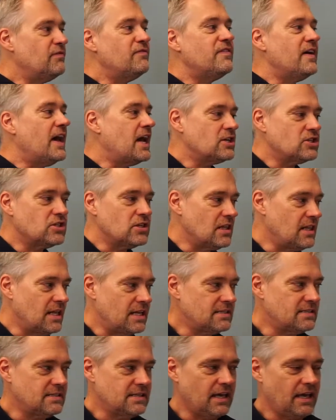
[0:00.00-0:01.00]
fashion,
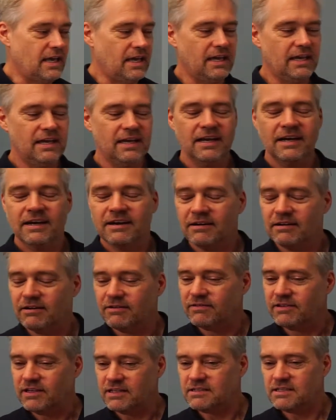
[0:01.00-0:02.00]
let's say,
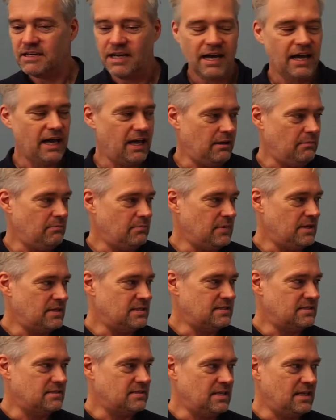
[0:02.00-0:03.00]
of the time,
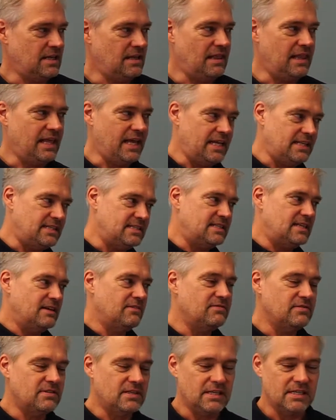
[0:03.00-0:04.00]
it's the late
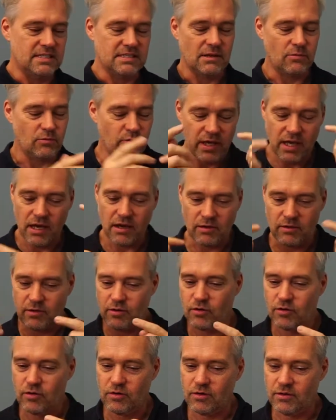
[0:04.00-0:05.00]
70s, and we are
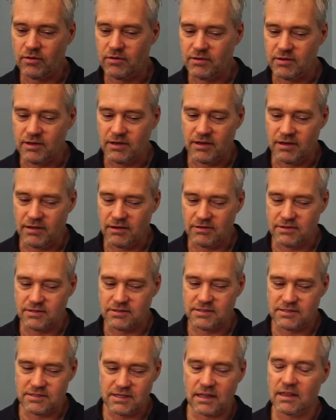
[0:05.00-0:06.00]

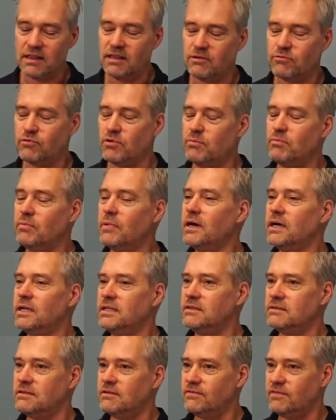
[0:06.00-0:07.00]
suddenly
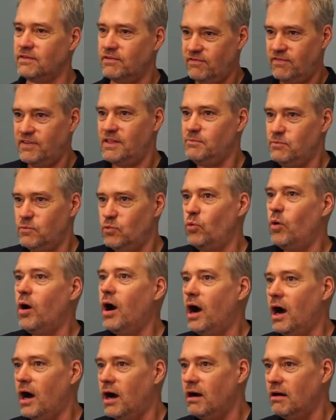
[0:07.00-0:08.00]
reminded of the film
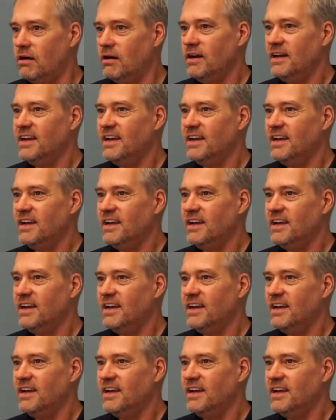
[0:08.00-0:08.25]
noir,